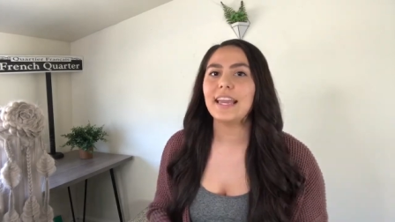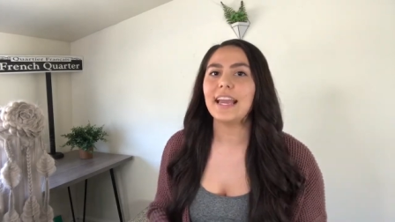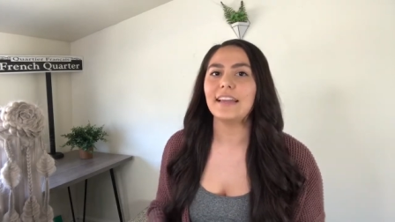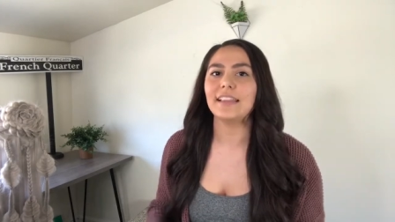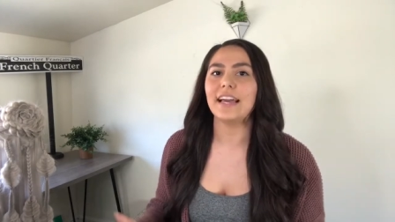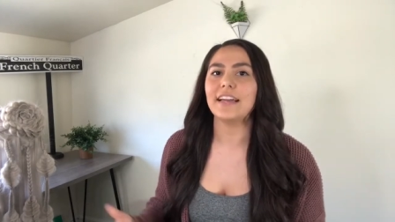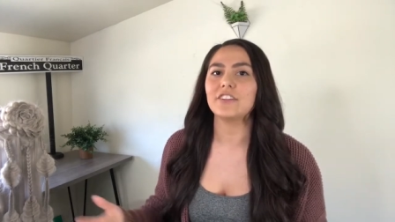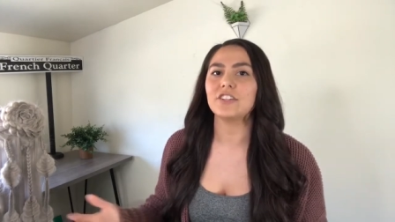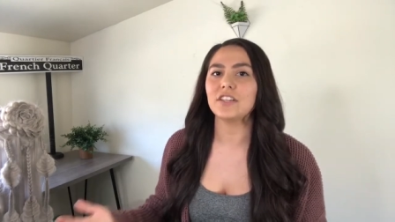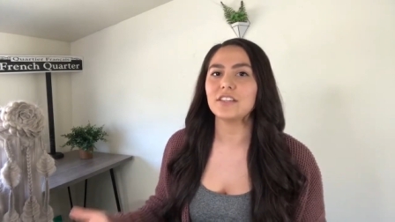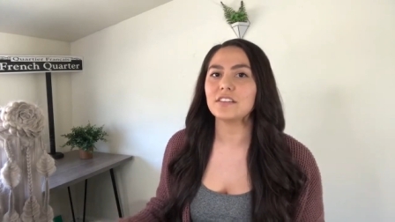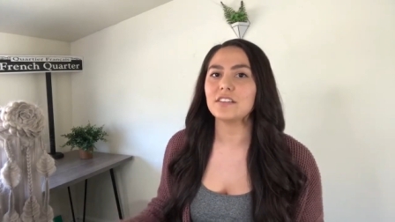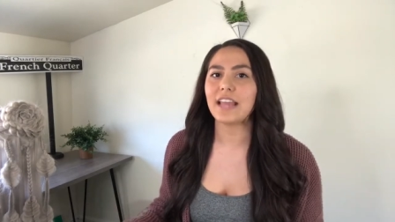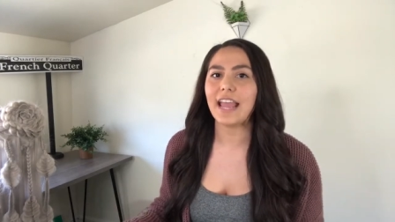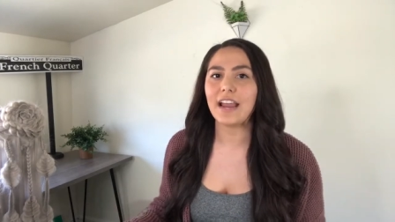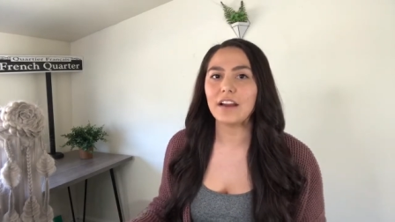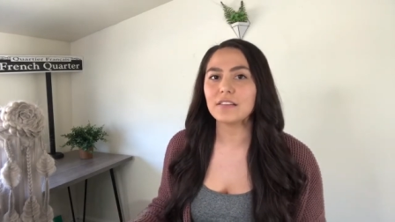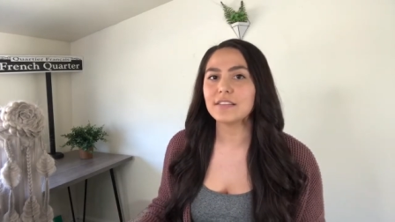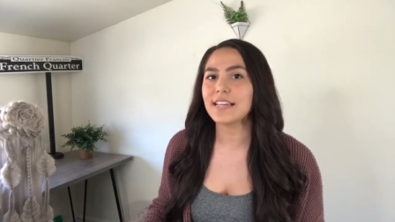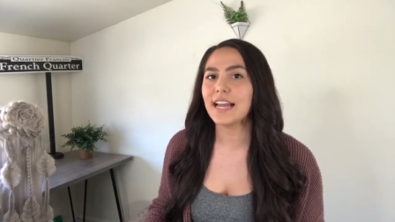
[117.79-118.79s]
Yeah, like just
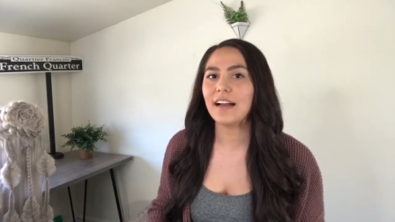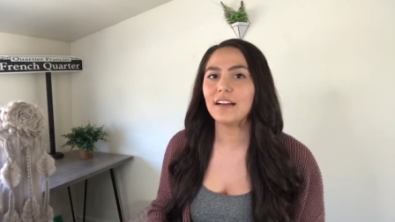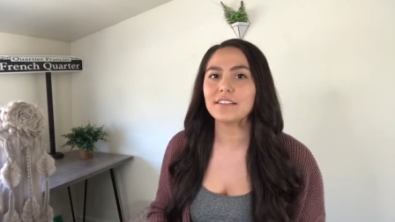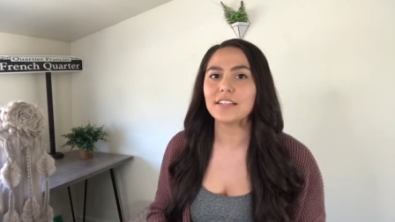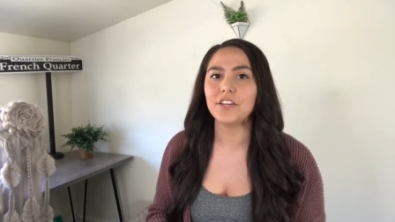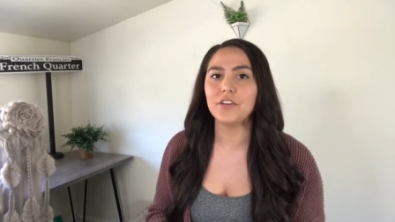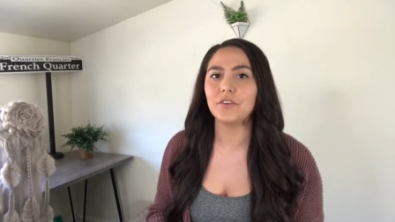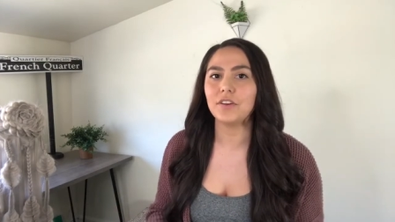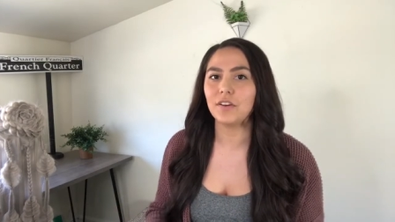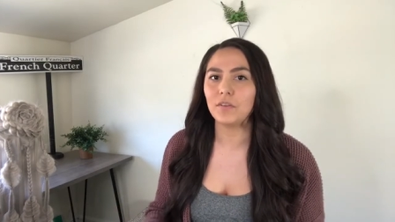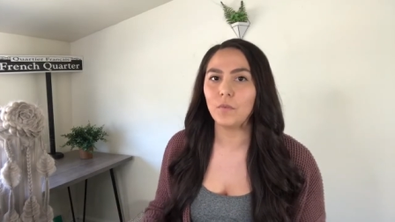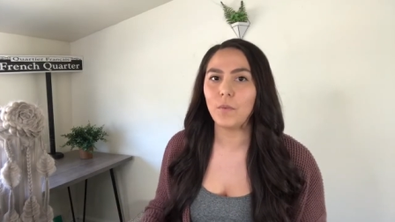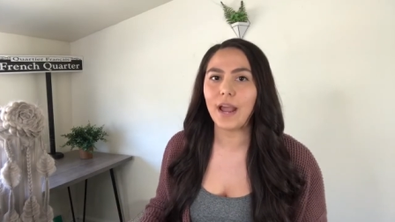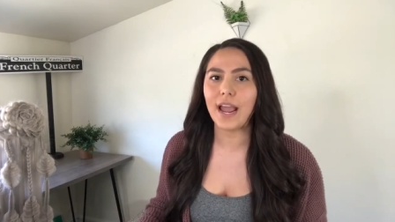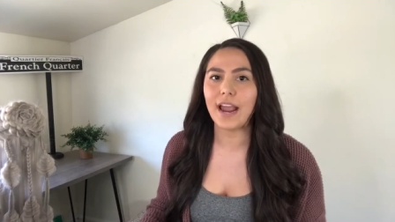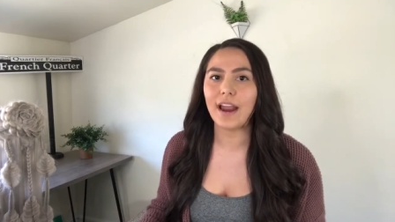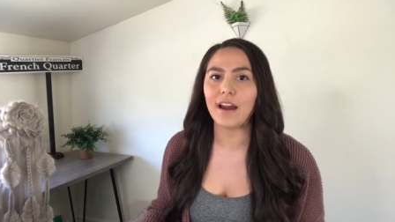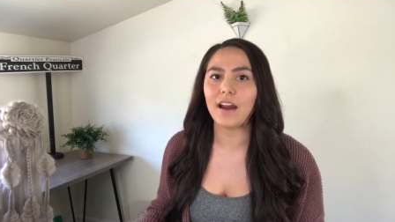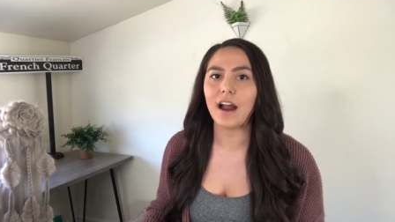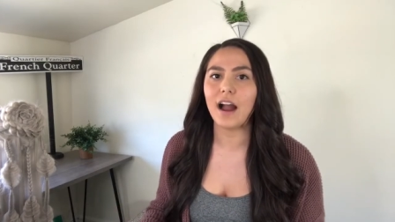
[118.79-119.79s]
hairstyles that you can
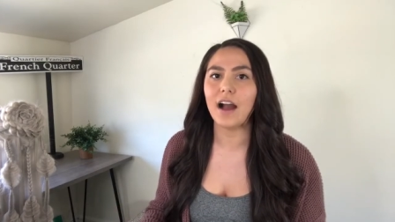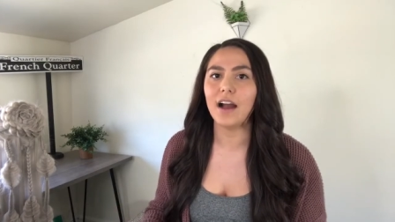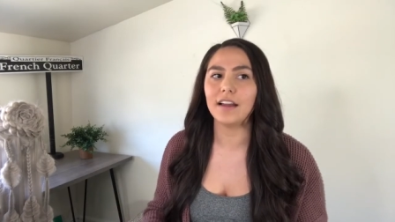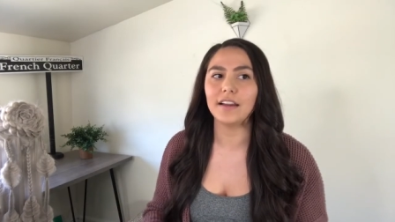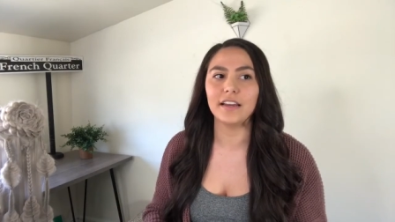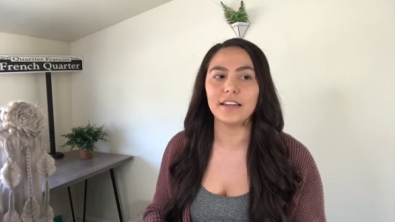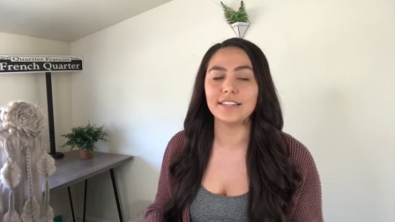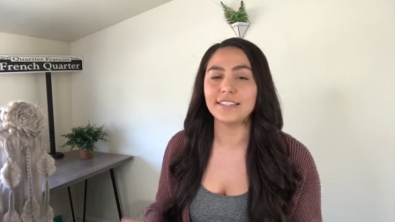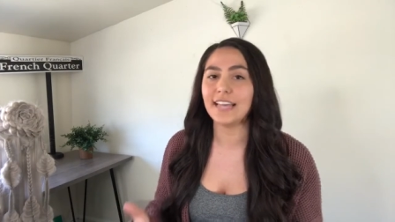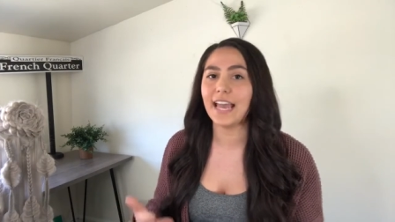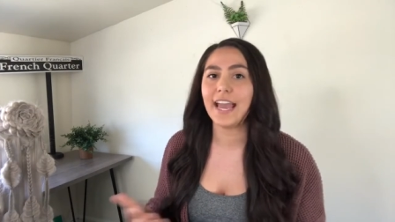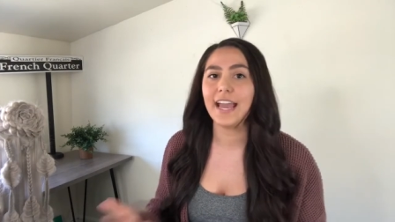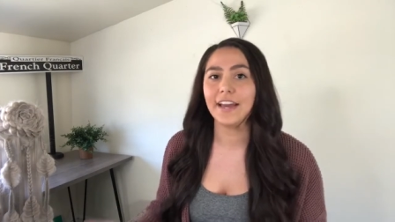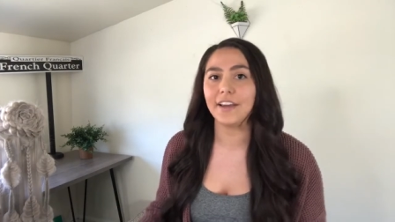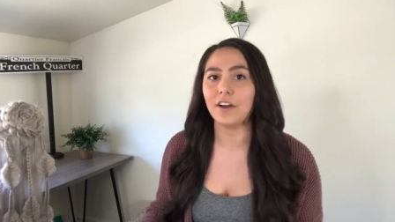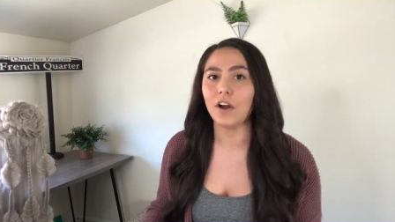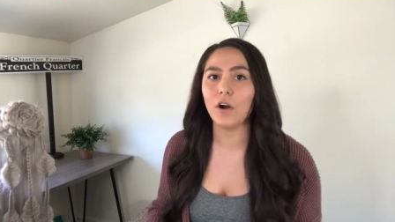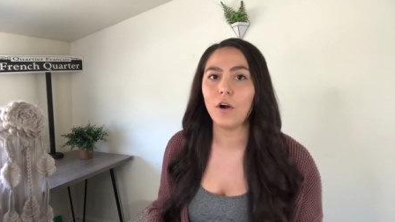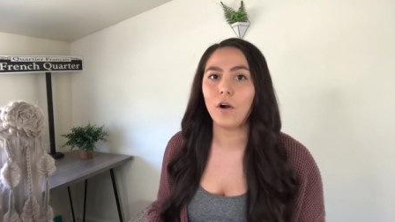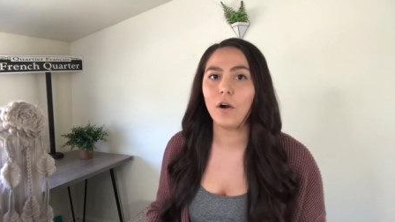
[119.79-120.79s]
wear on a day at
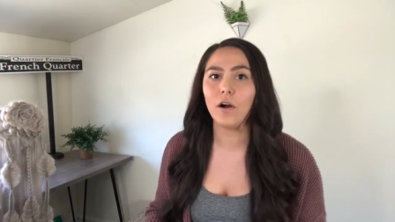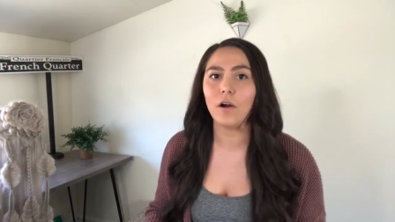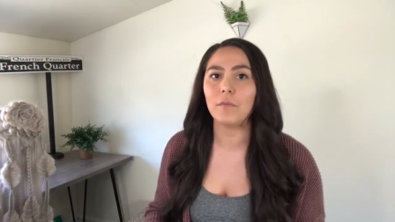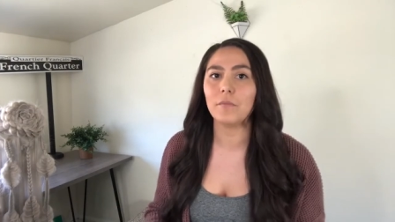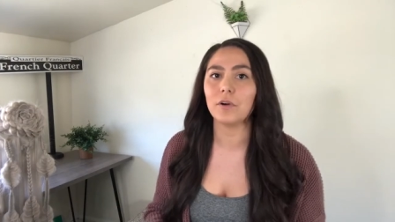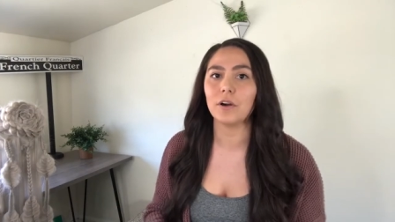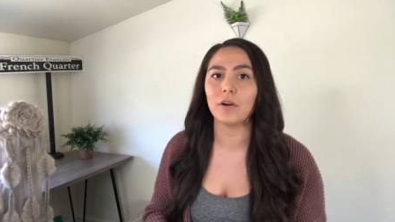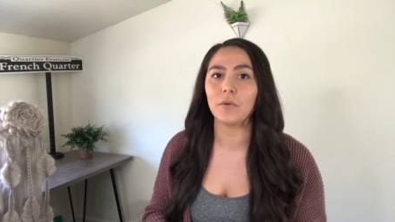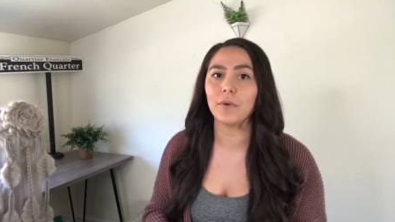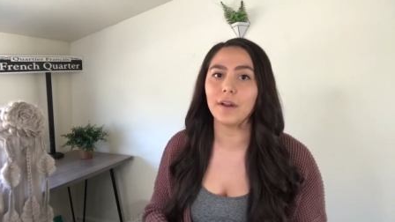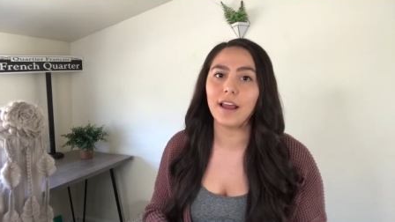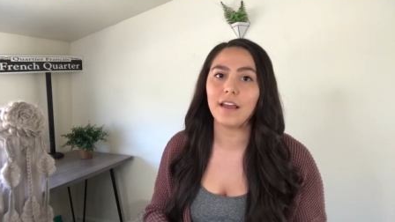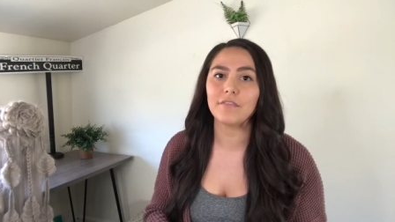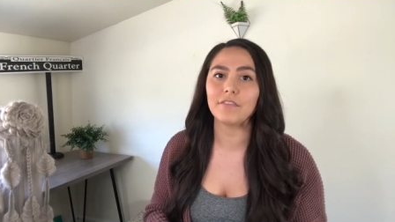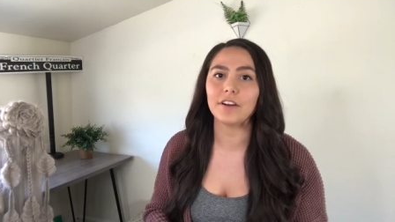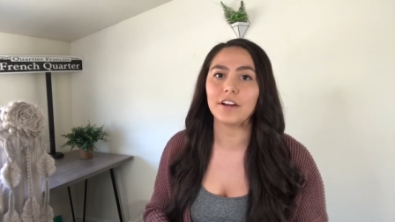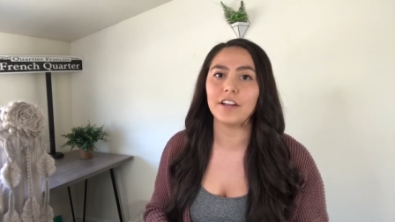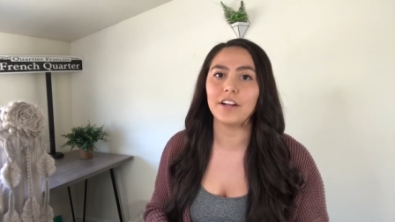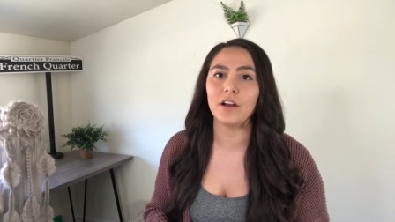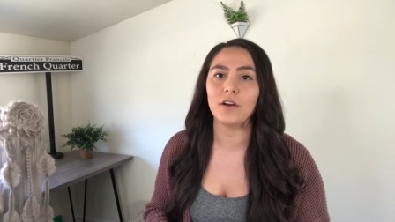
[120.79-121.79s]
home or
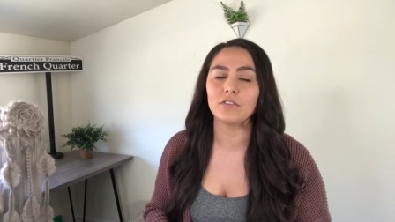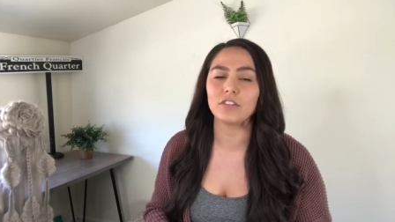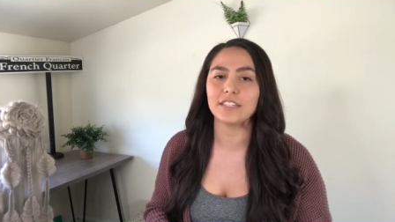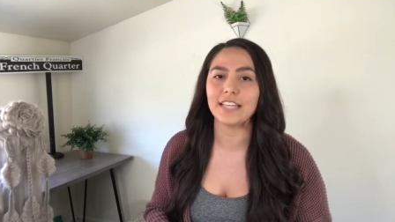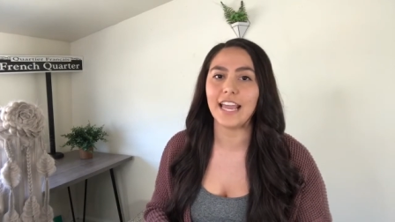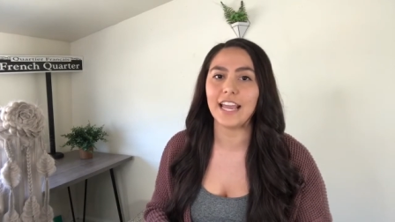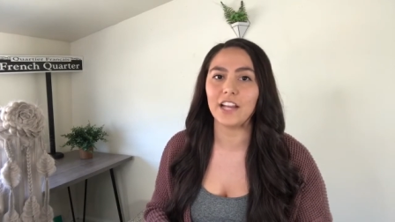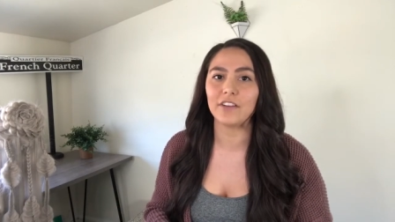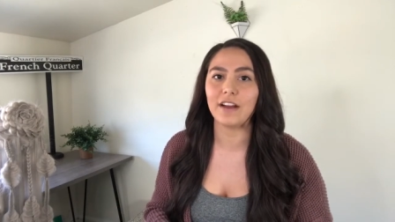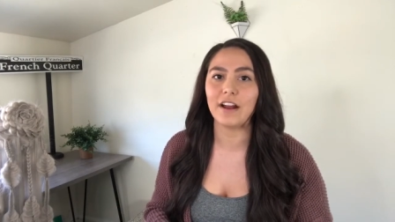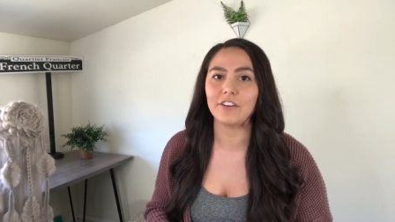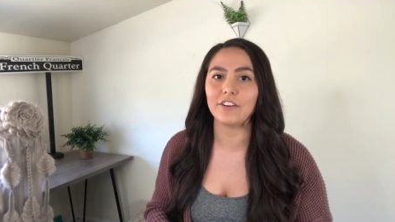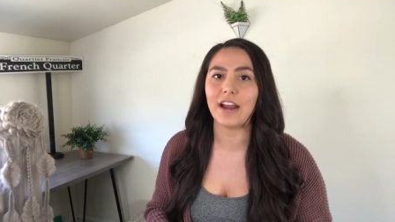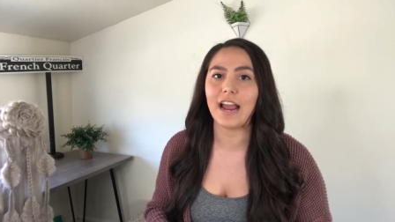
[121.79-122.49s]
whatever, you know, just hanging around your